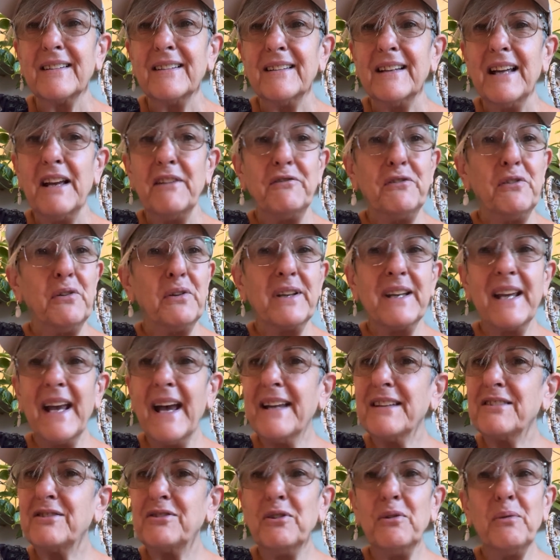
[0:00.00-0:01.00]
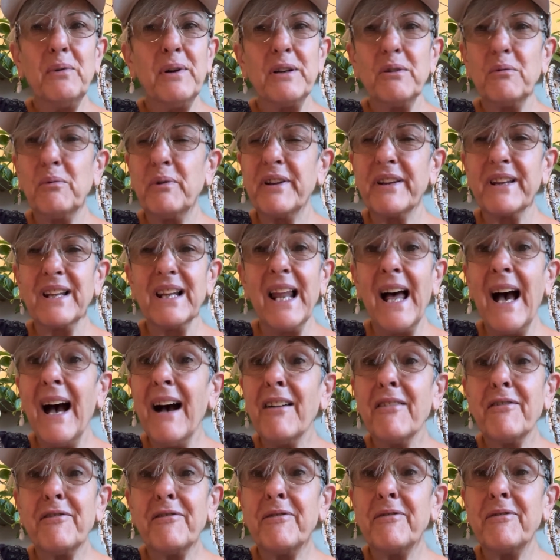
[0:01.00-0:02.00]
If you can't do it with
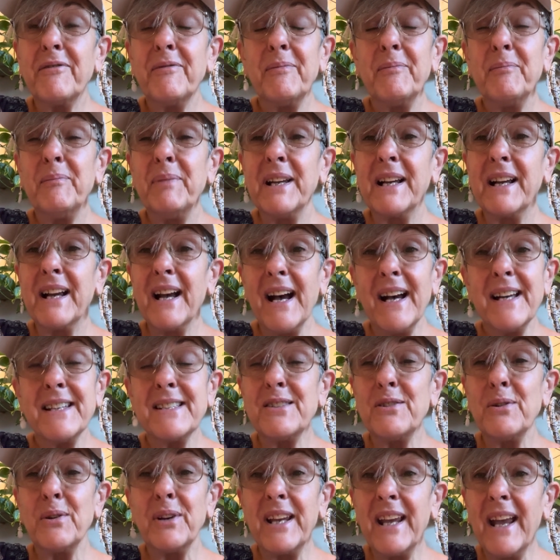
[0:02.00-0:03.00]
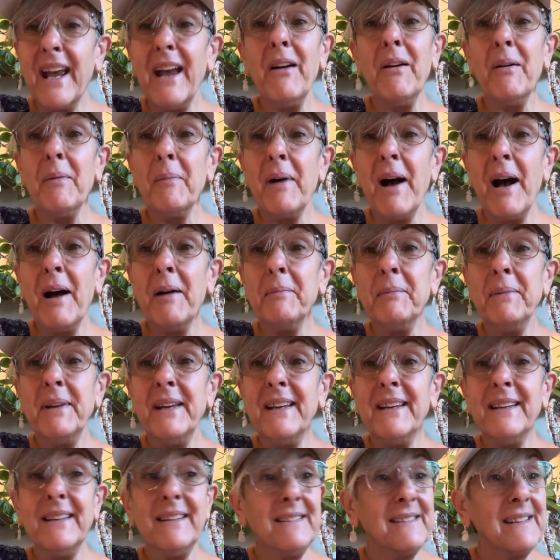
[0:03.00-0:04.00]
love because you care about
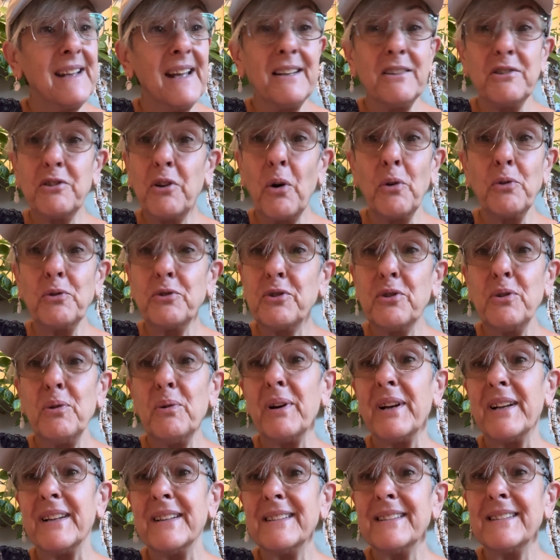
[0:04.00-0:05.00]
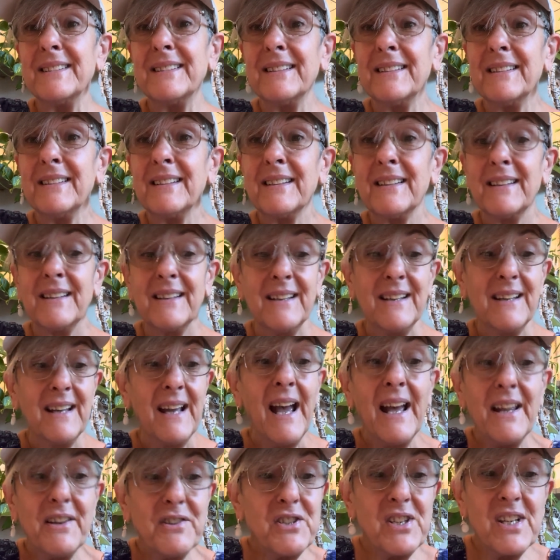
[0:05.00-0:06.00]
me, then don't do it.
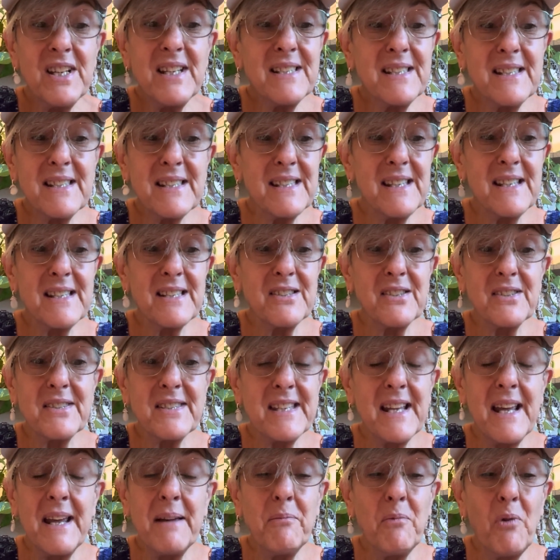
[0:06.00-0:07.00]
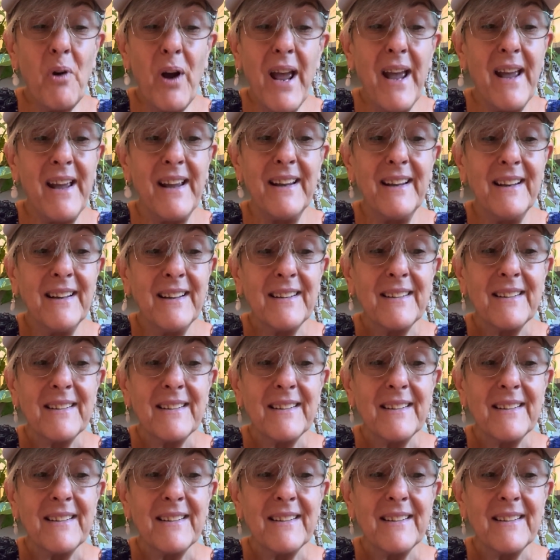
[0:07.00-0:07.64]
And Jesus is the same way.